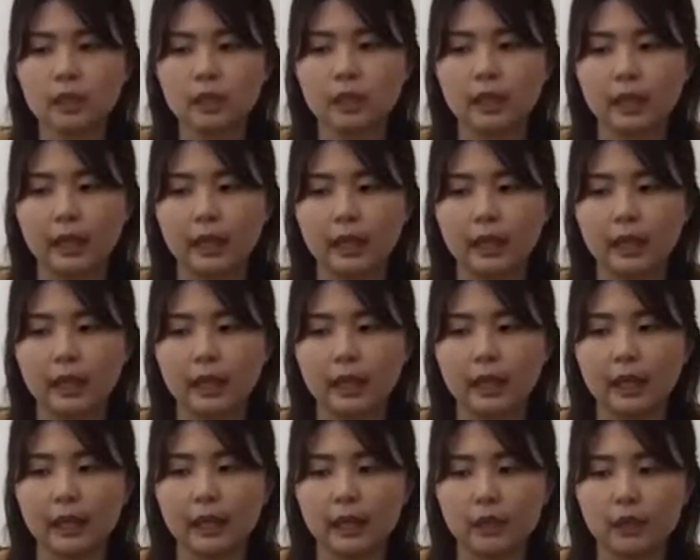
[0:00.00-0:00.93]
like
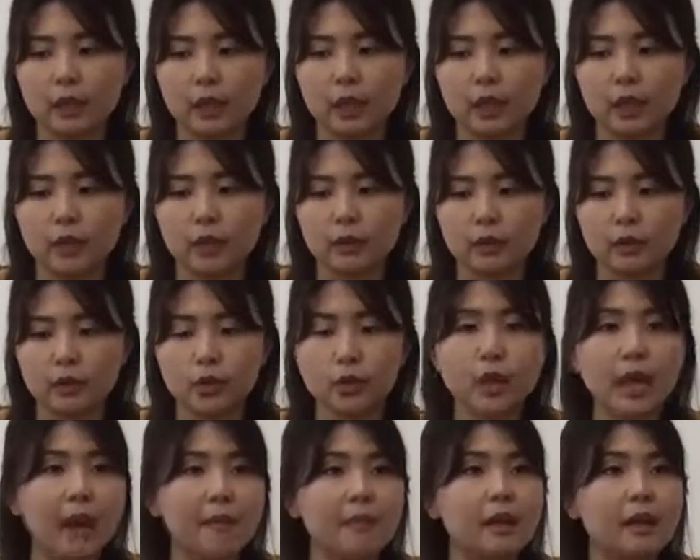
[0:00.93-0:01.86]
uh, too
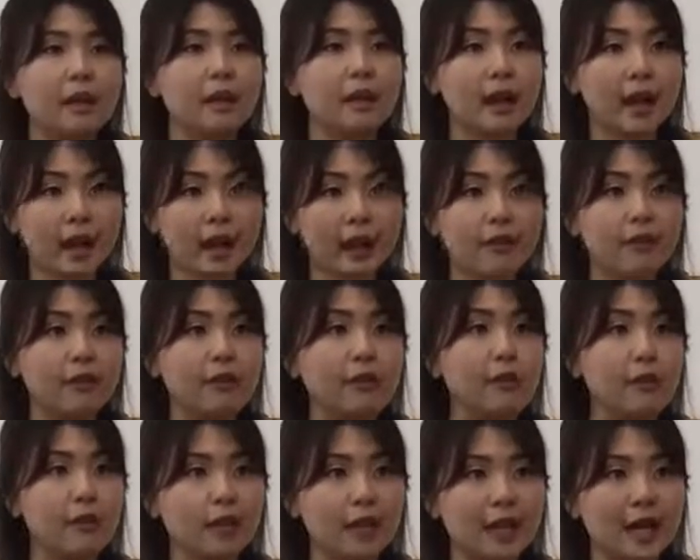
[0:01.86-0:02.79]
chemical heavy
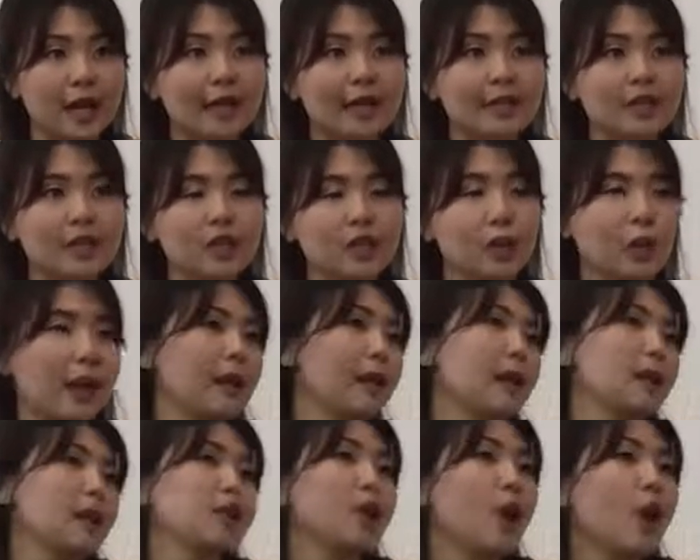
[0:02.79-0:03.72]
fertilizer, you can actually
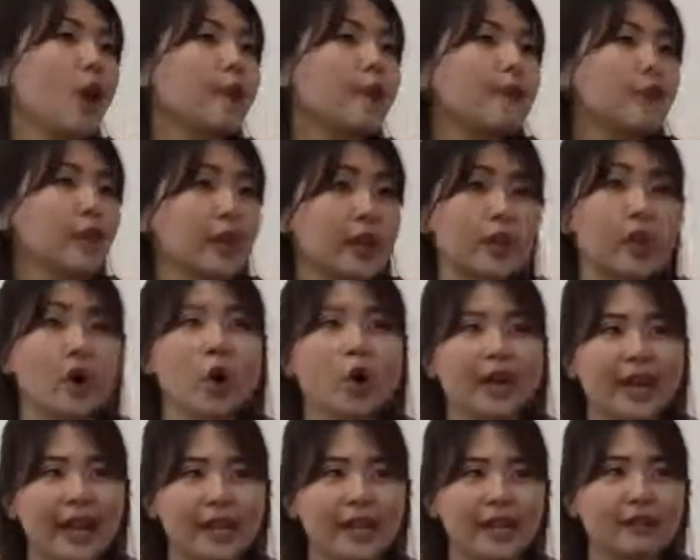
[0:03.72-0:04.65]
opt for an
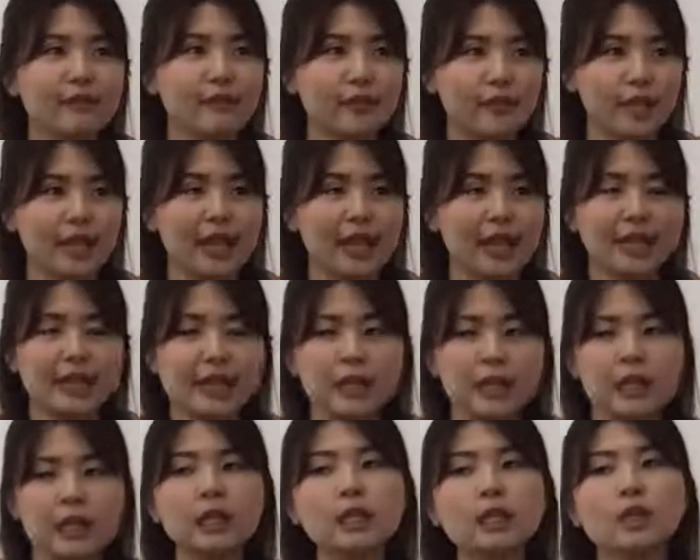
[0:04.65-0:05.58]
organic fertilizer.
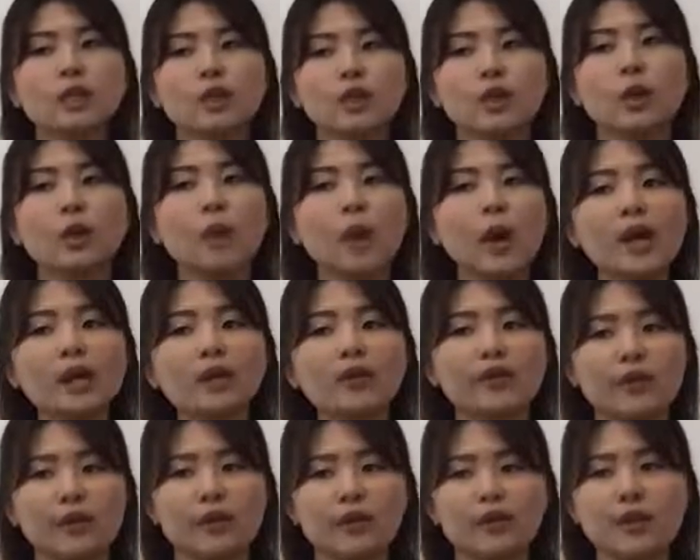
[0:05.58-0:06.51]
So one of a
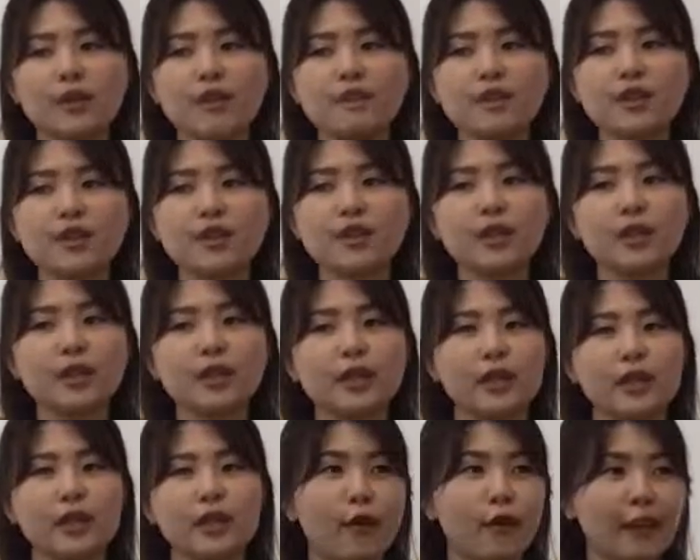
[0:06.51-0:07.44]
very good uh,
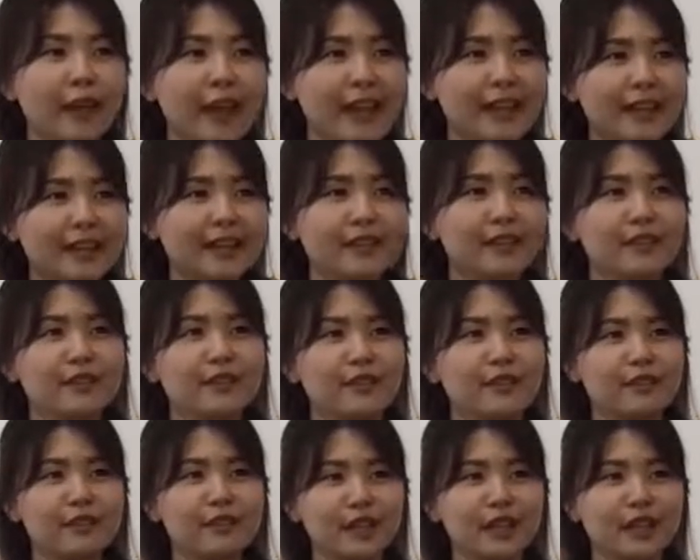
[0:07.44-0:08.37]
organic
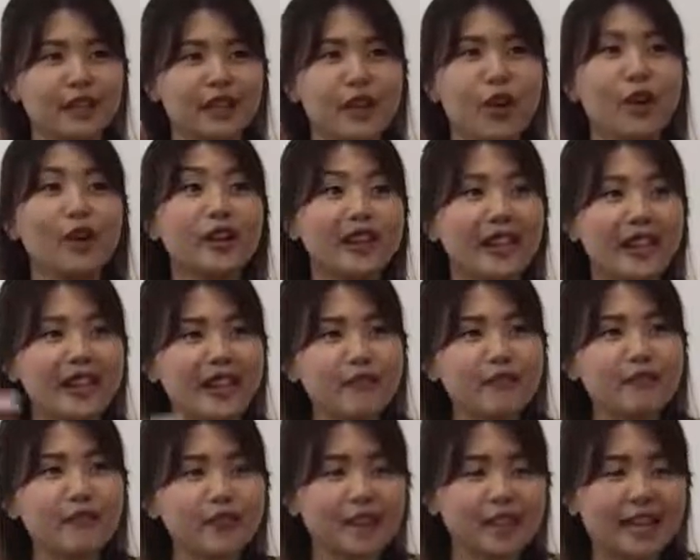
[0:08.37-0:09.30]
organic
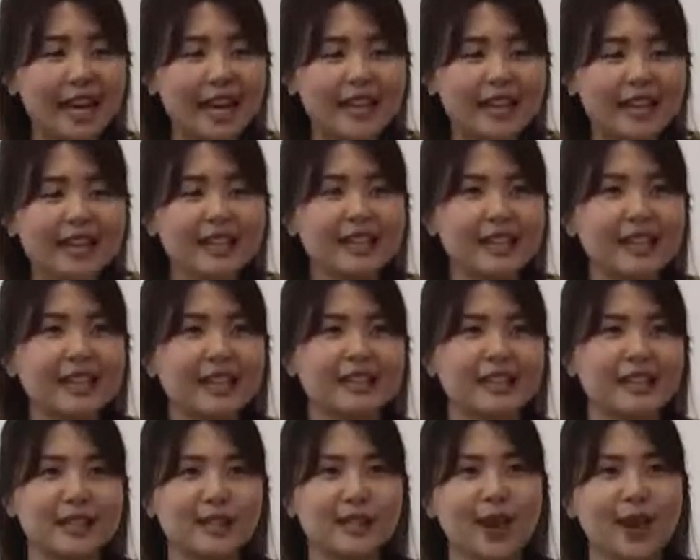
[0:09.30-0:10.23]
fertilizer that I
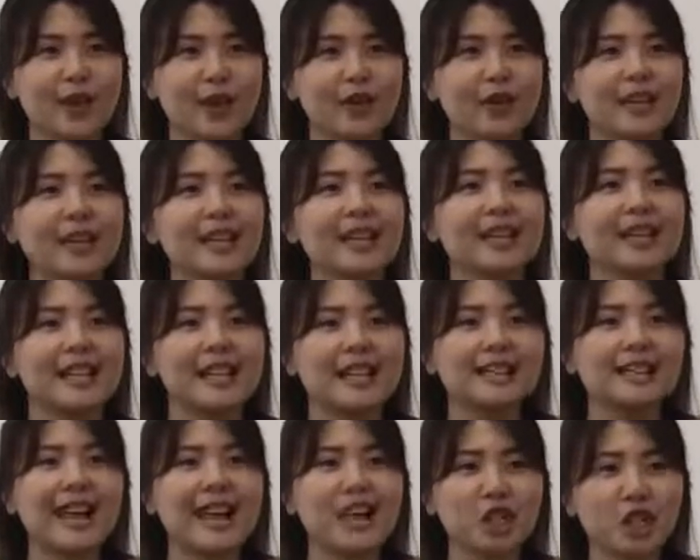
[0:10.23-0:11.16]
discovered is
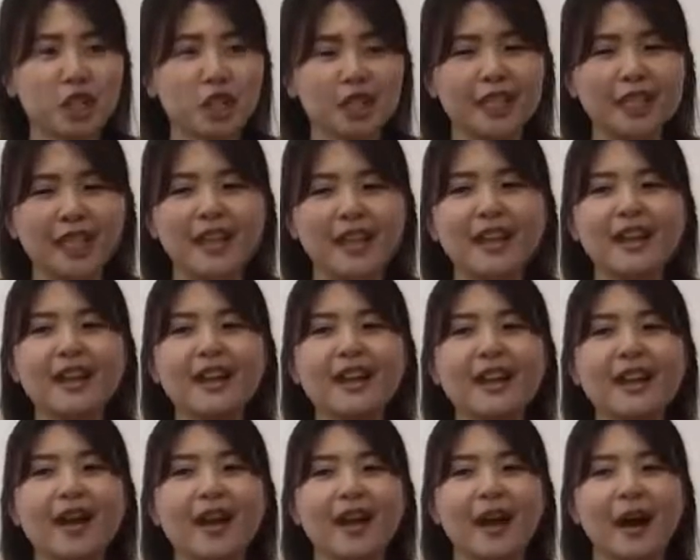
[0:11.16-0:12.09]
actually
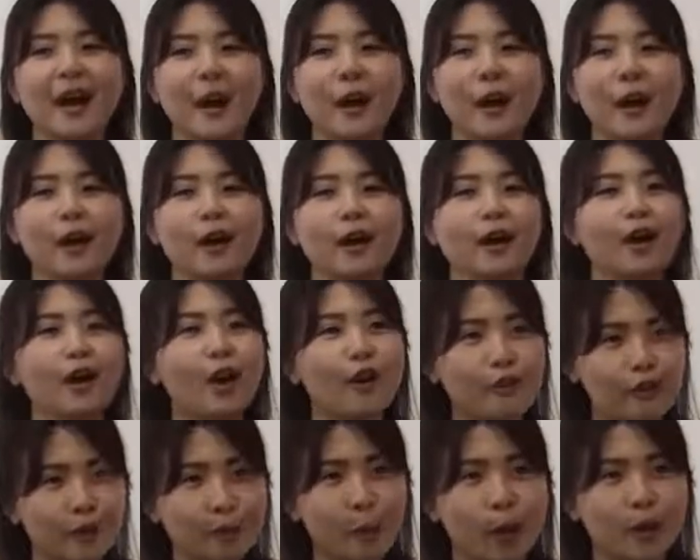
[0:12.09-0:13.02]
uh,
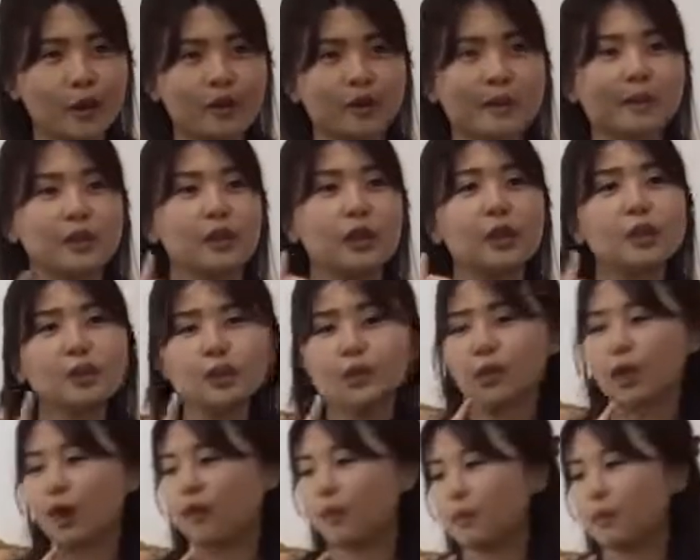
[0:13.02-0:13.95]
coffee pots, used coffee